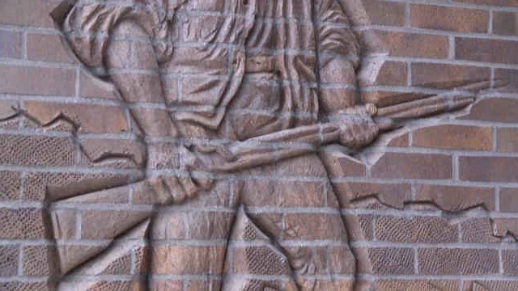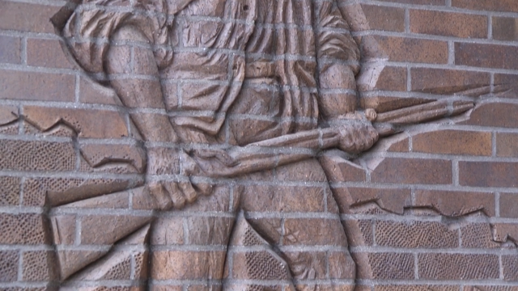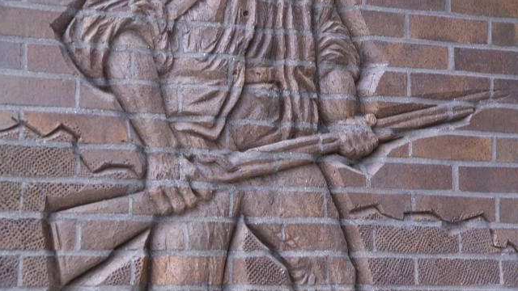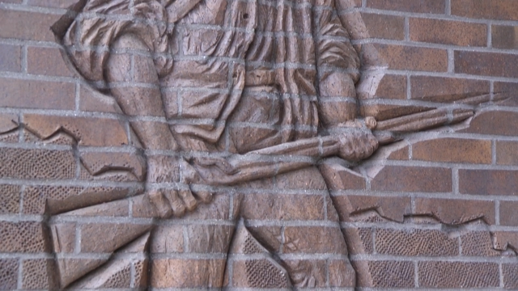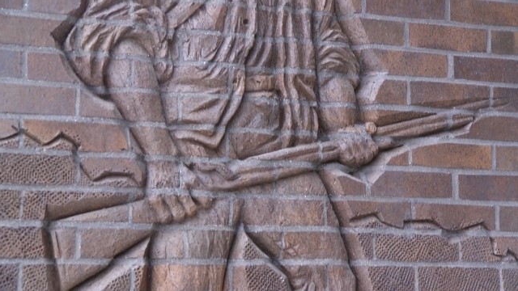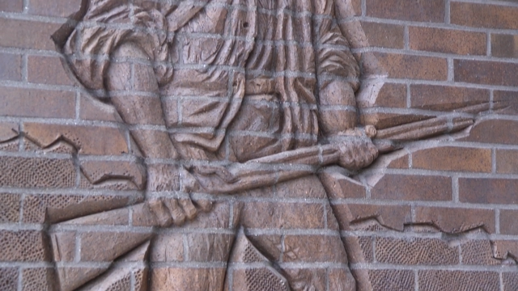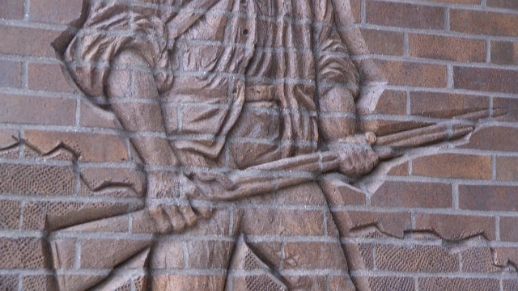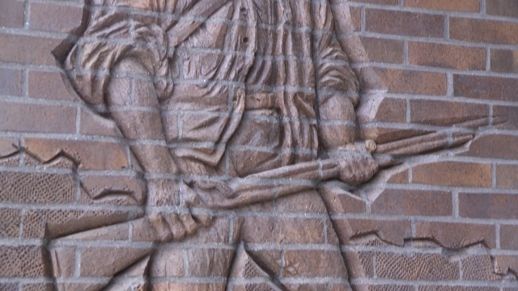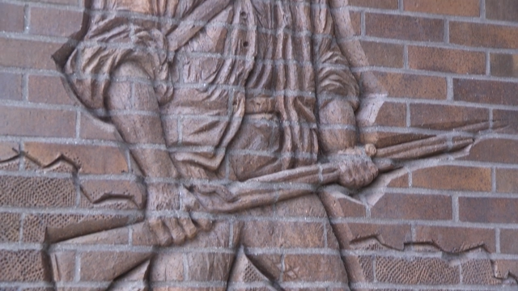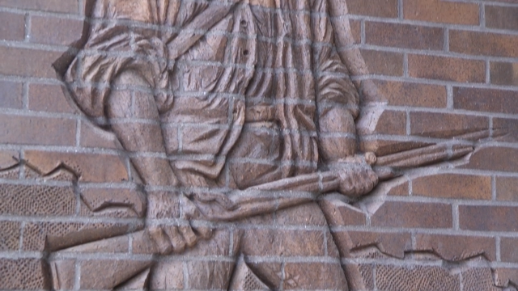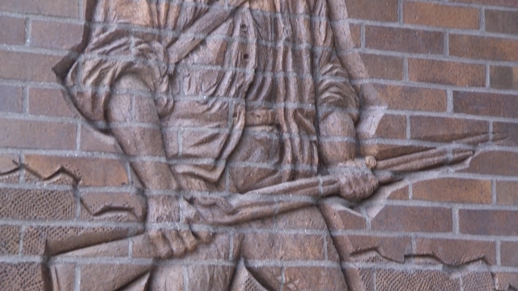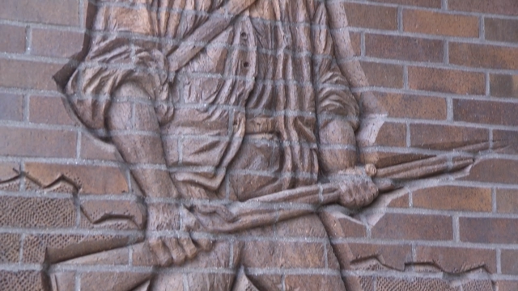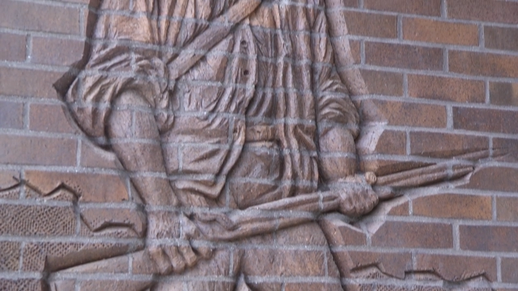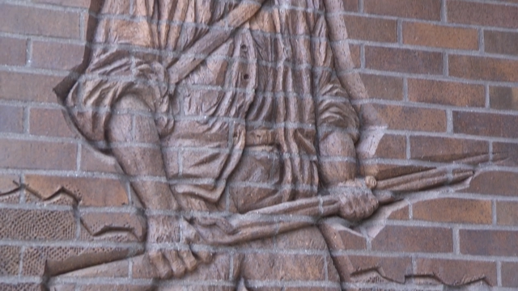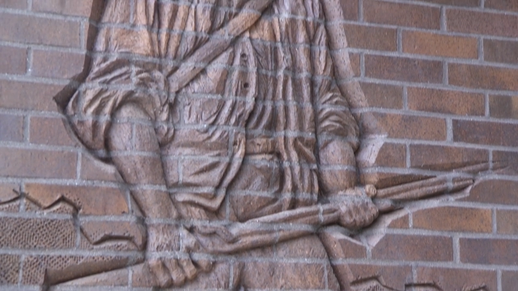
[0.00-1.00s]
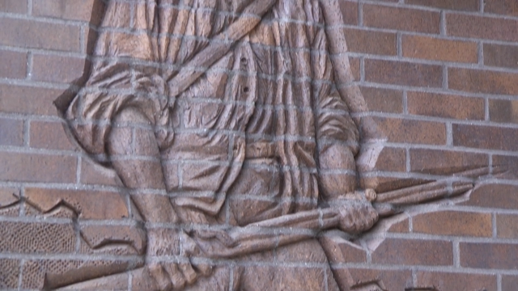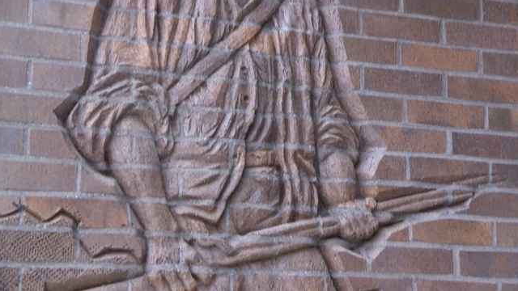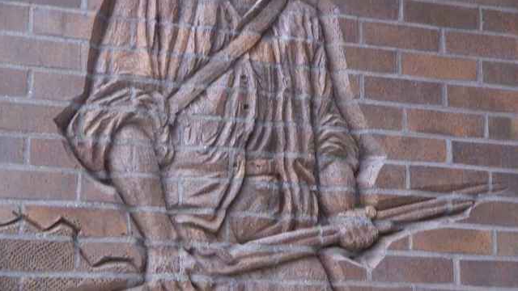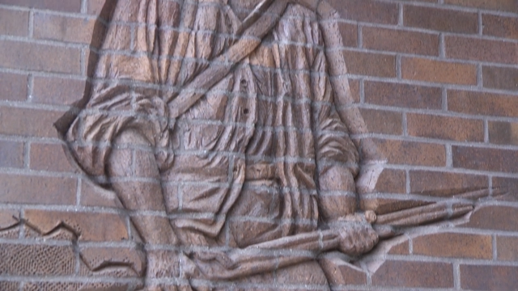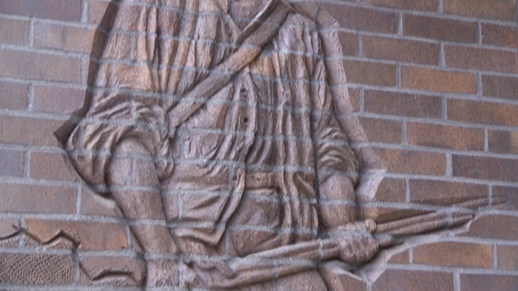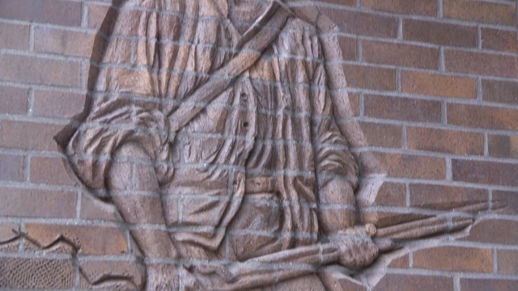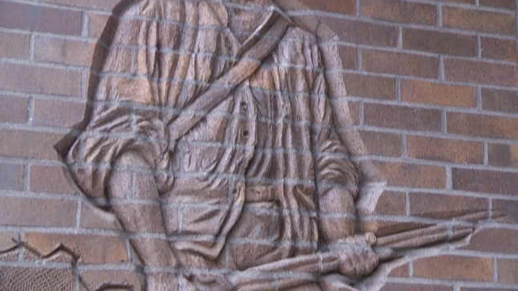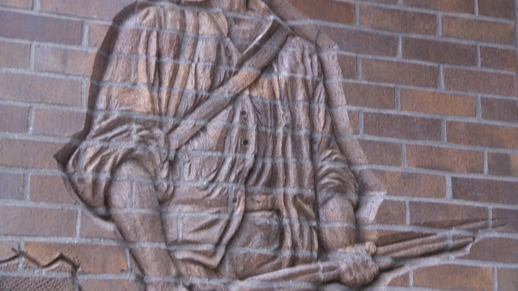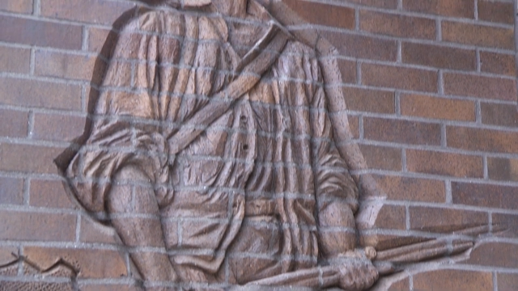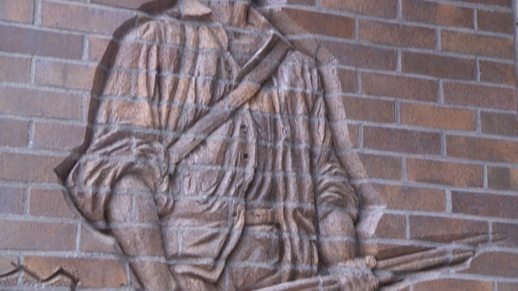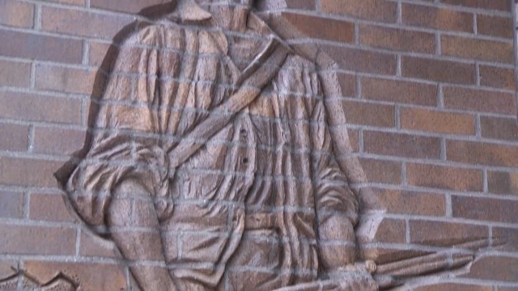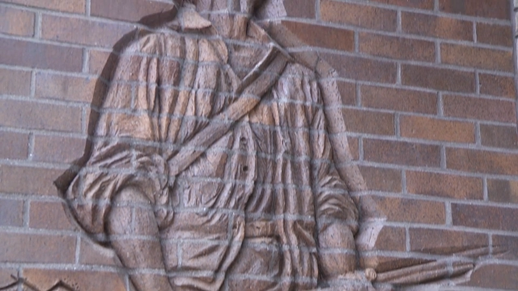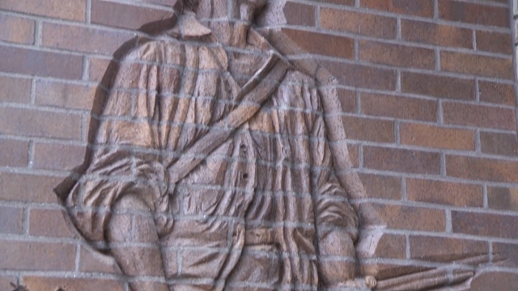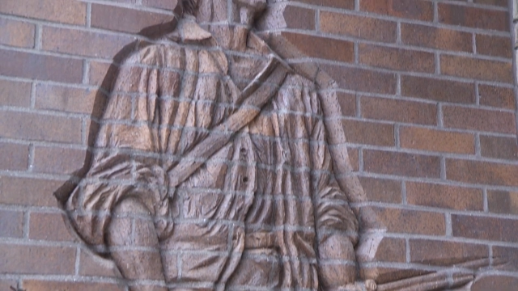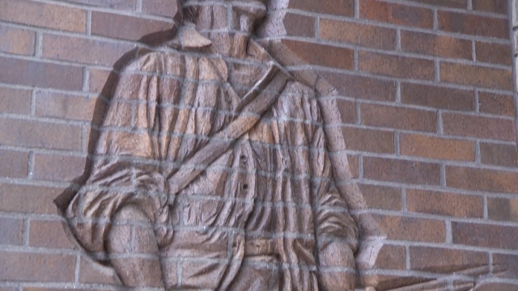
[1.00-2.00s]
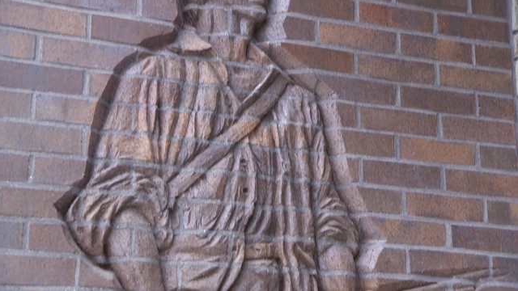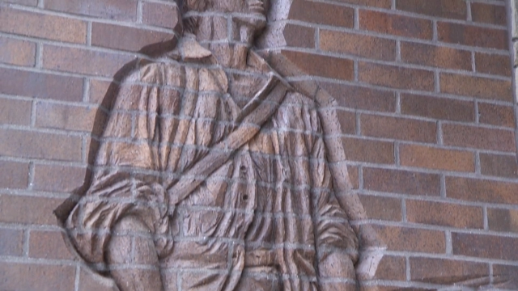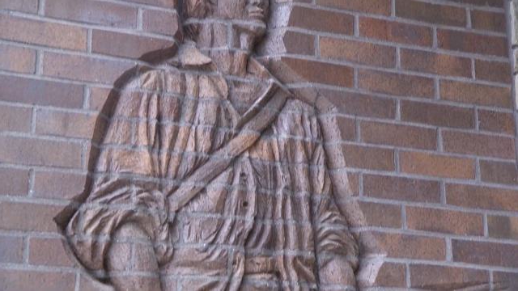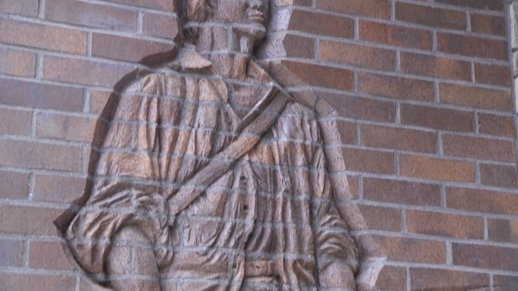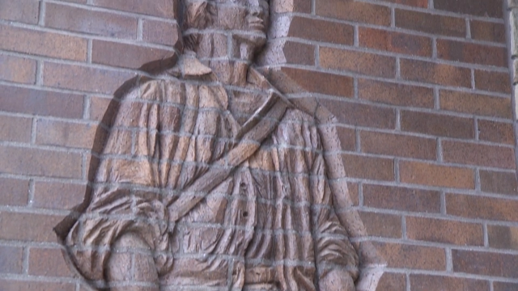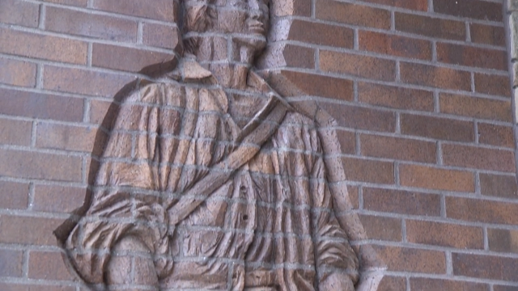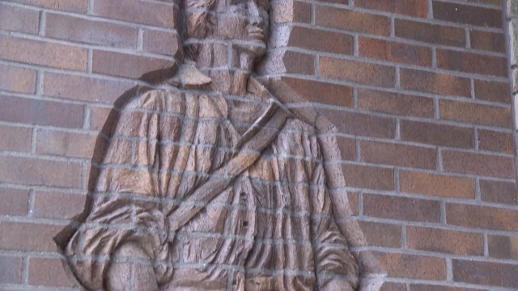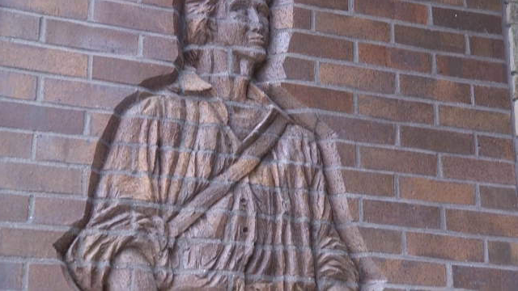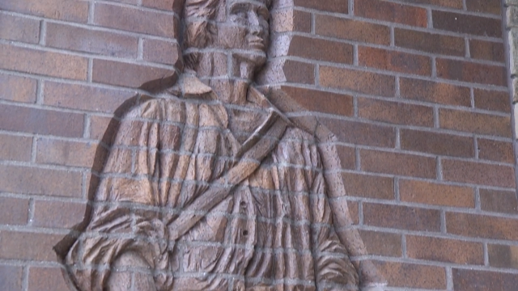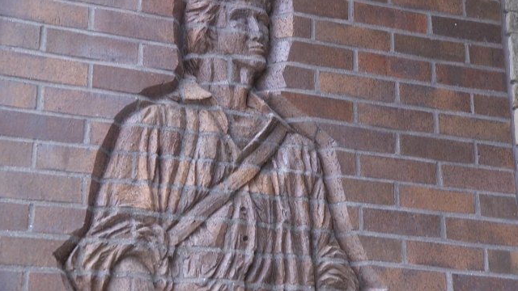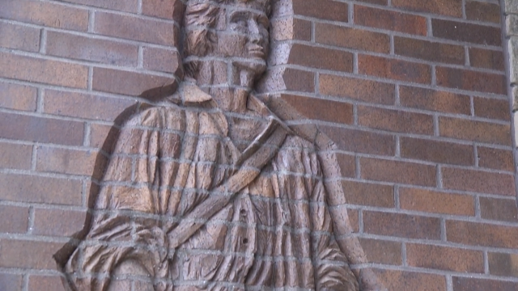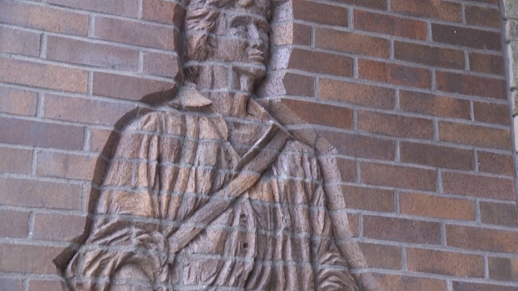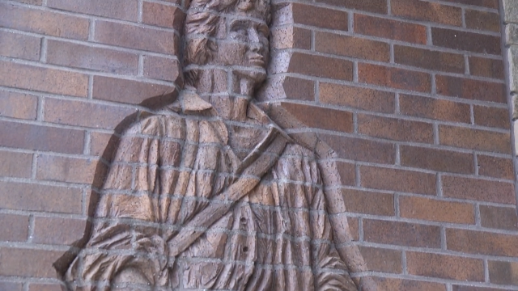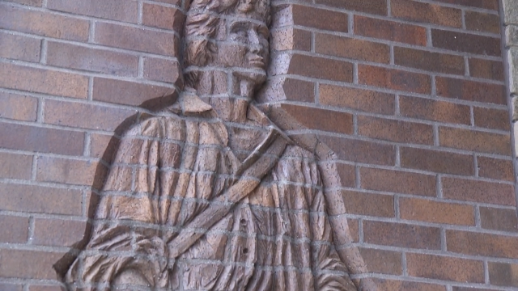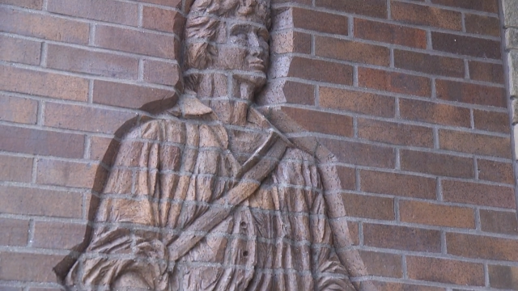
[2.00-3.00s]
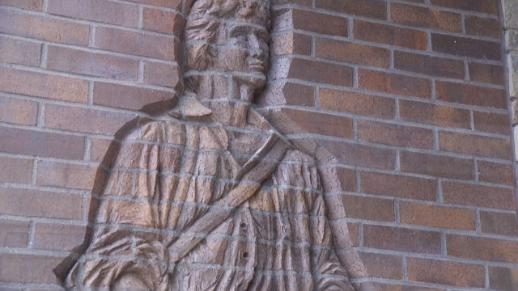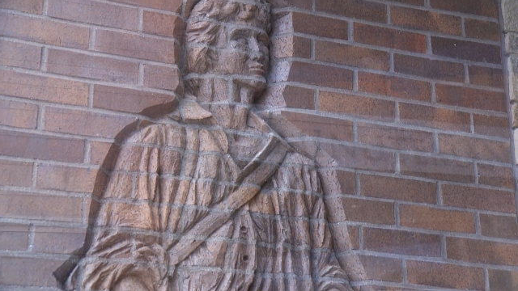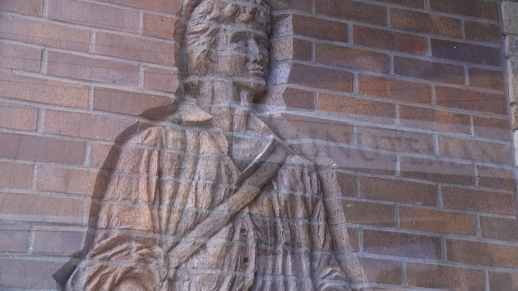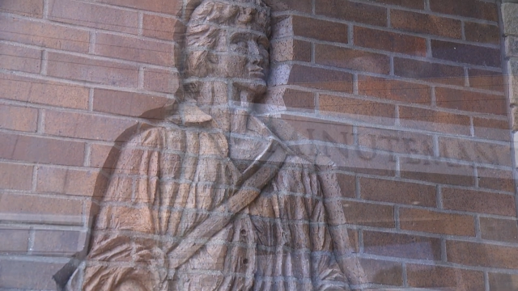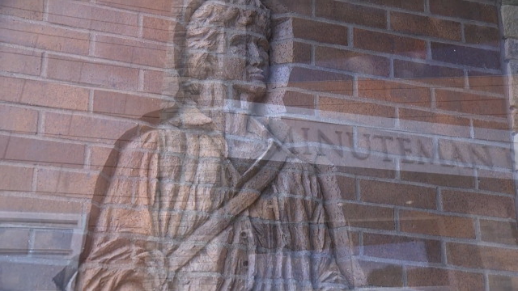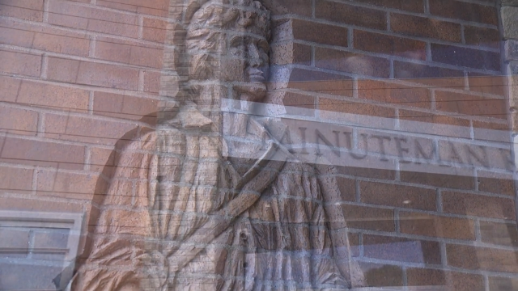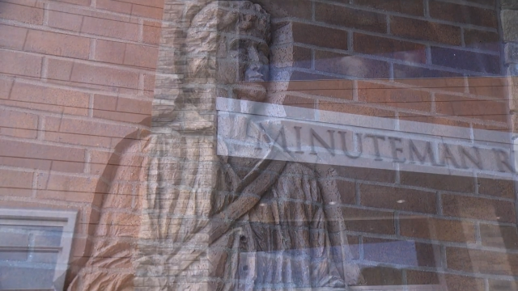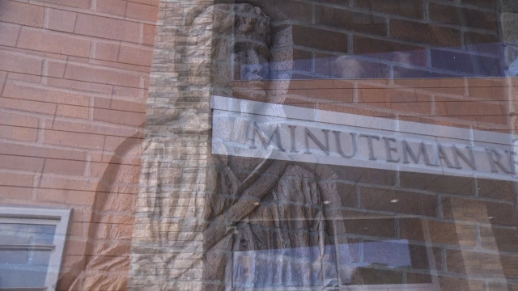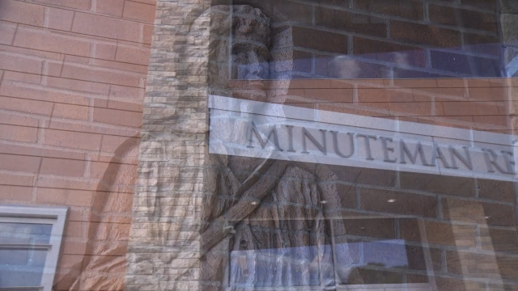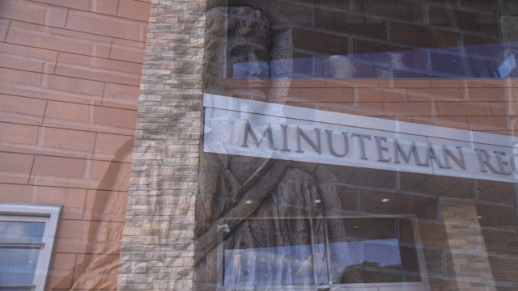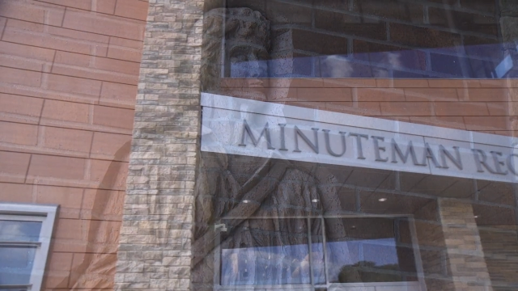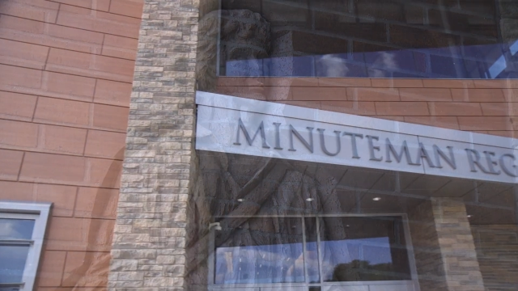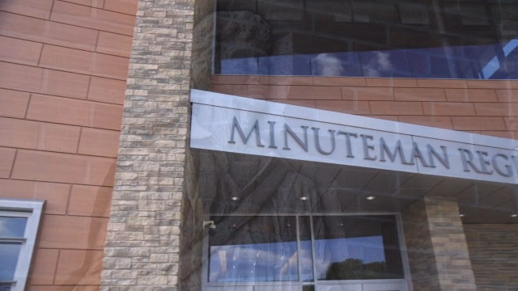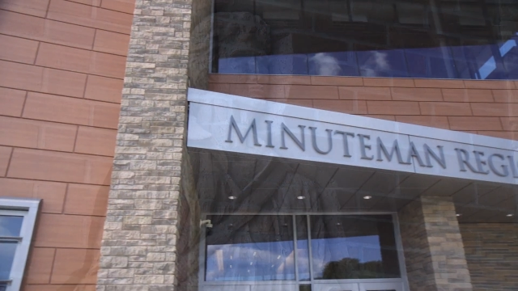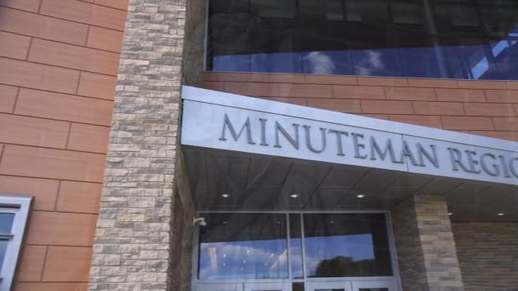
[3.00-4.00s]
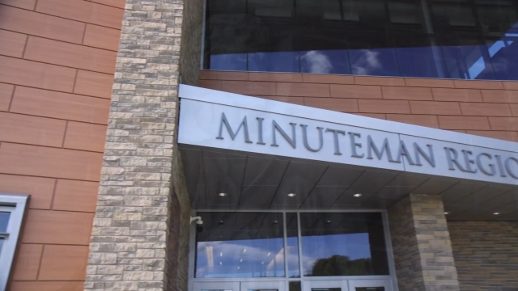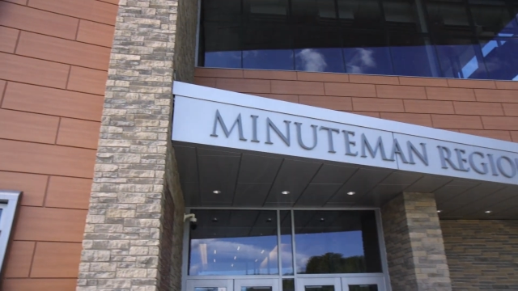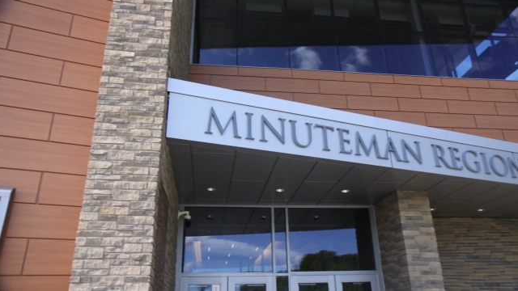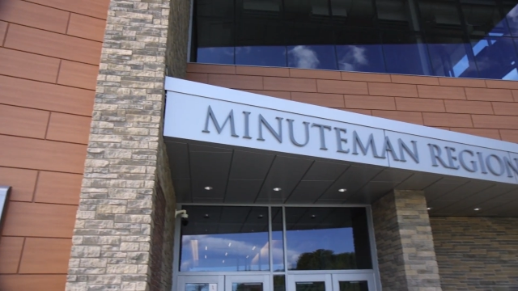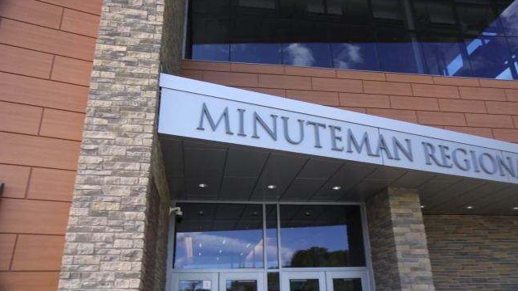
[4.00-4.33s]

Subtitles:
Nobody's mouth can be seen.